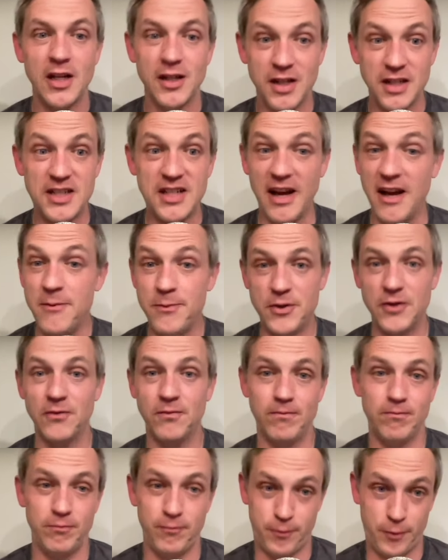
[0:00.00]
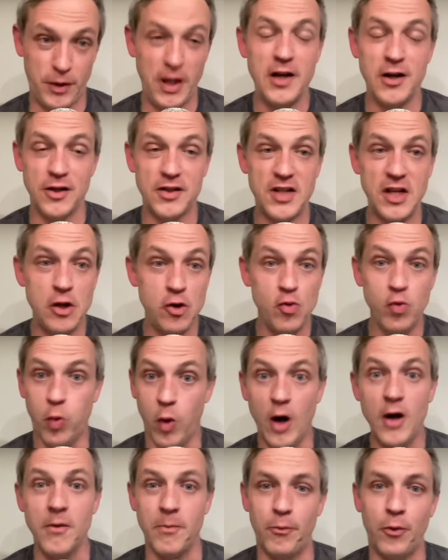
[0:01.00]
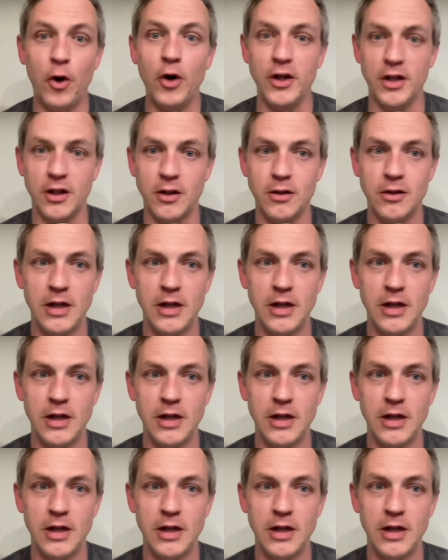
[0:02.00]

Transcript: the types of players that you want to put